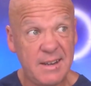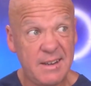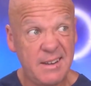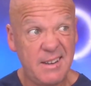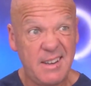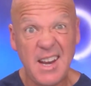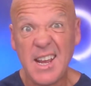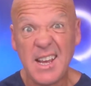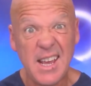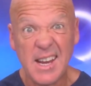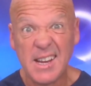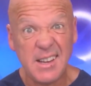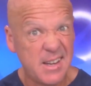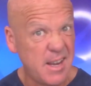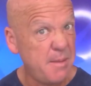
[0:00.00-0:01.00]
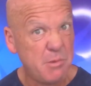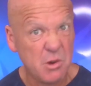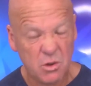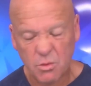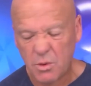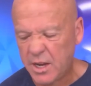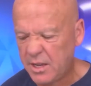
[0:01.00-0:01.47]
dig in deeper
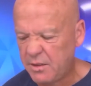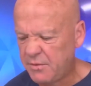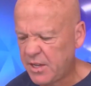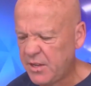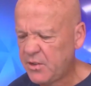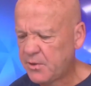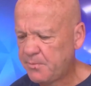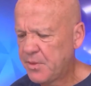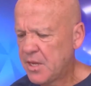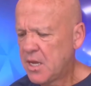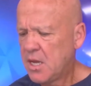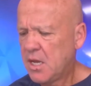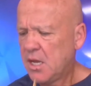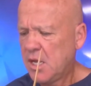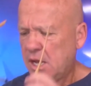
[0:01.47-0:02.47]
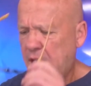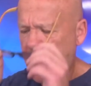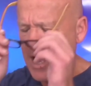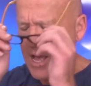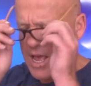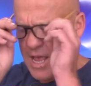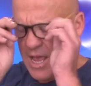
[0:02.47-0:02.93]
to any of this.
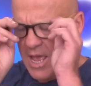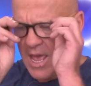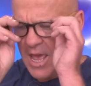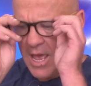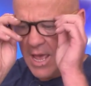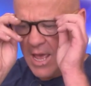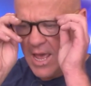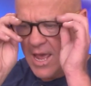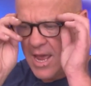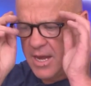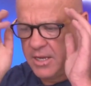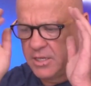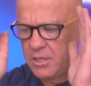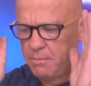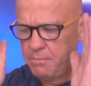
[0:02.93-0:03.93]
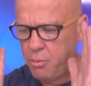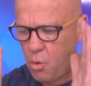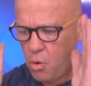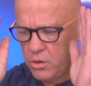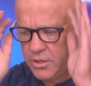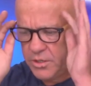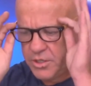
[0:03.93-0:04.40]
And it's
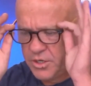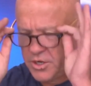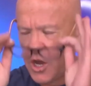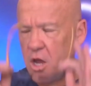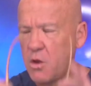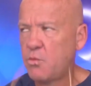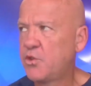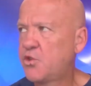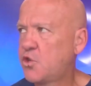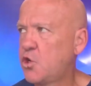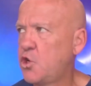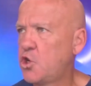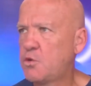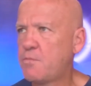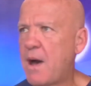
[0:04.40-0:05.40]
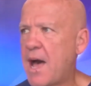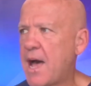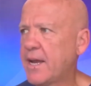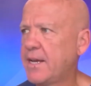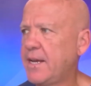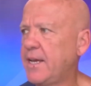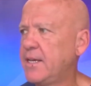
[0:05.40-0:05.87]
important to note with search
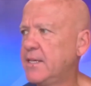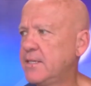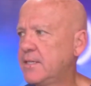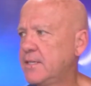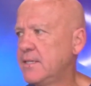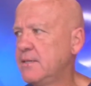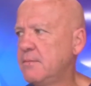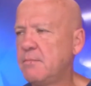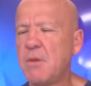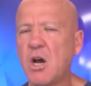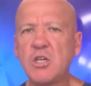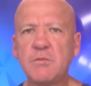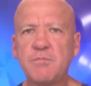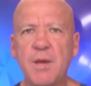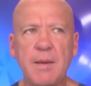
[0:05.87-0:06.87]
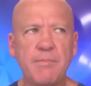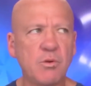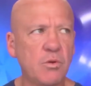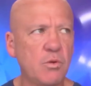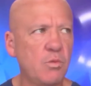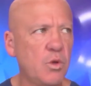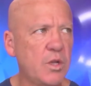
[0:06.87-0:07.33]
marketing is that most
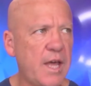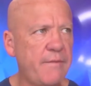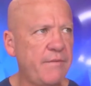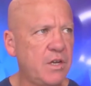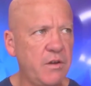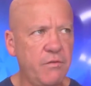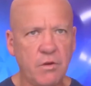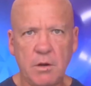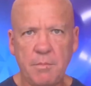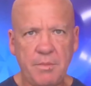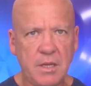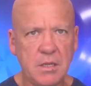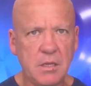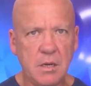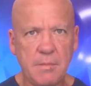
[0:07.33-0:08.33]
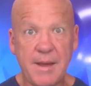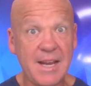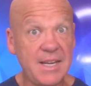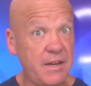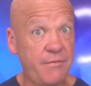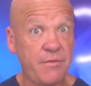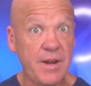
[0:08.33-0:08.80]
people will have a different opinion
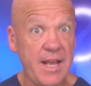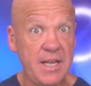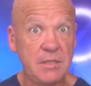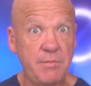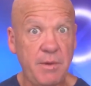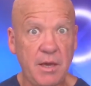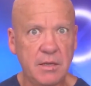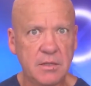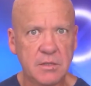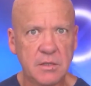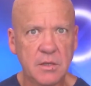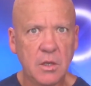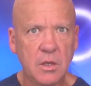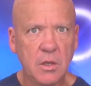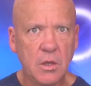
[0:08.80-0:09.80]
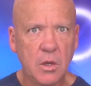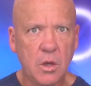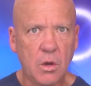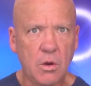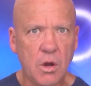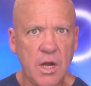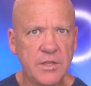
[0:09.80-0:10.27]
about different aspects.
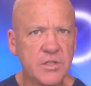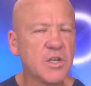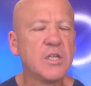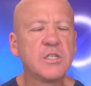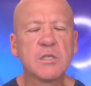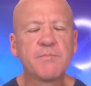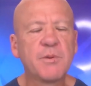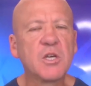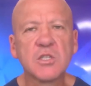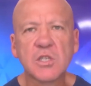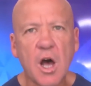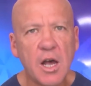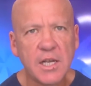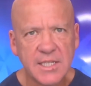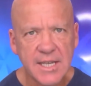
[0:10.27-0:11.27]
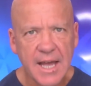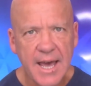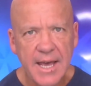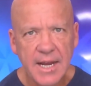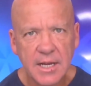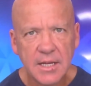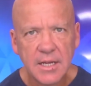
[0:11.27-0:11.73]
All right, so just because I
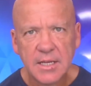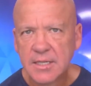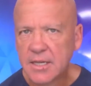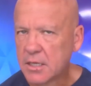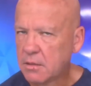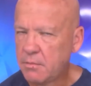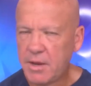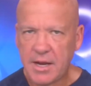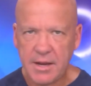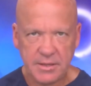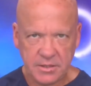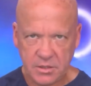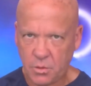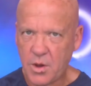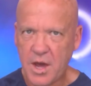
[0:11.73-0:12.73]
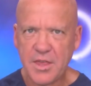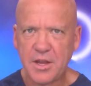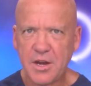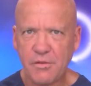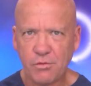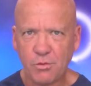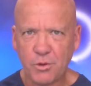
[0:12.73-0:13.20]
say it doesn't mean it's the way that
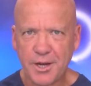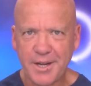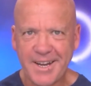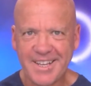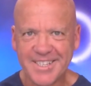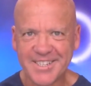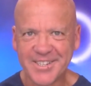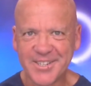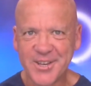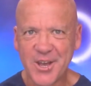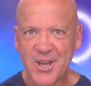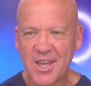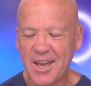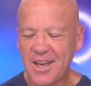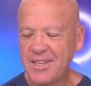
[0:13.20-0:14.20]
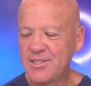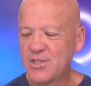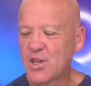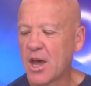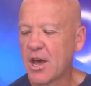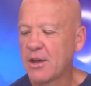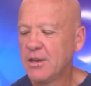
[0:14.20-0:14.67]
everyone does it. Okay,
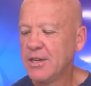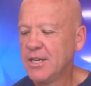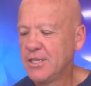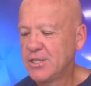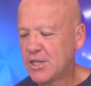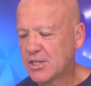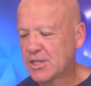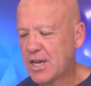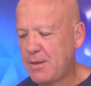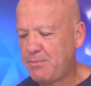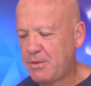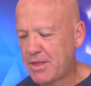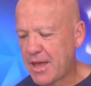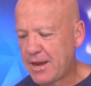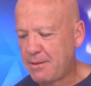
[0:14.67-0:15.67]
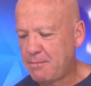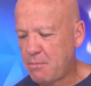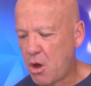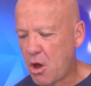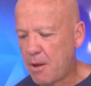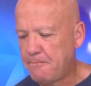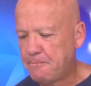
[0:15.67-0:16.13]
so just keep that in
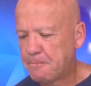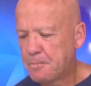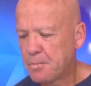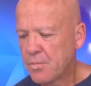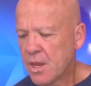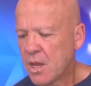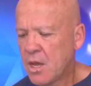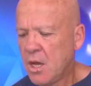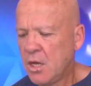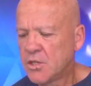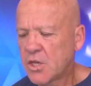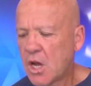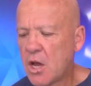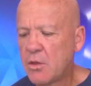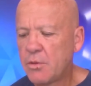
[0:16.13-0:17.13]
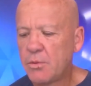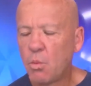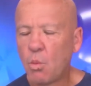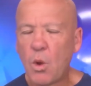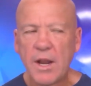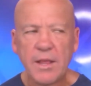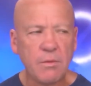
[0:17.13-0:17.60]
mind. So
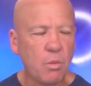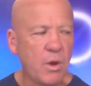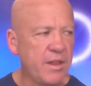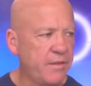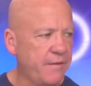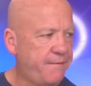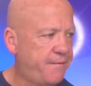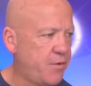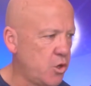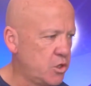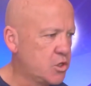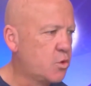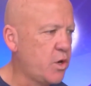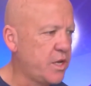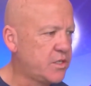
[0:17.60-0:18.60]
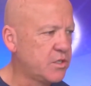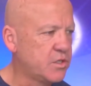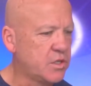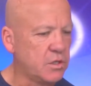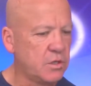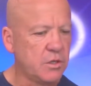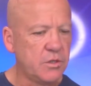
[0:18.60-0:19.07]
one of the first questions
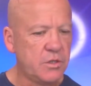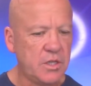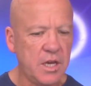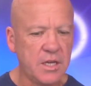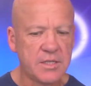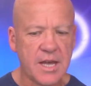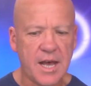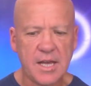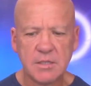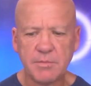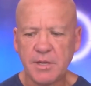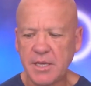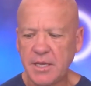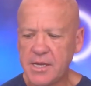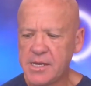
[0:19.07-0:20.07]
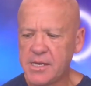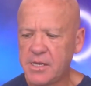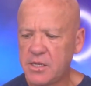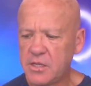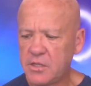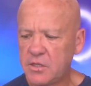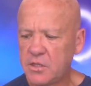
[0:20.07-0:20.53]
that Lucio's asked me
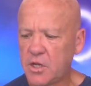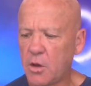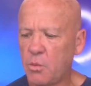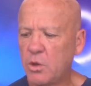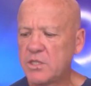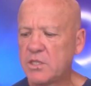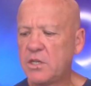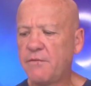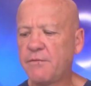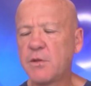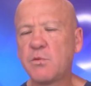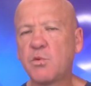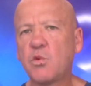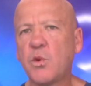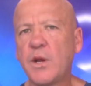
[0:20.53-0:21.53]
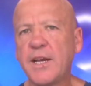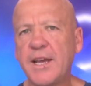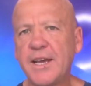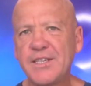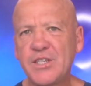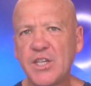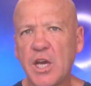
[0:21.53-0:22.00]
is, what's the difference between
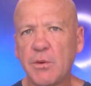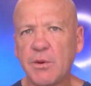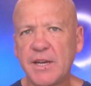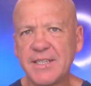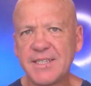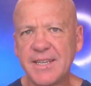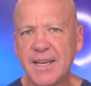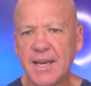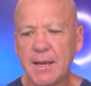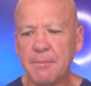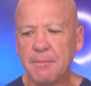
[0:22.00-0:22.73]
SEO and SEM?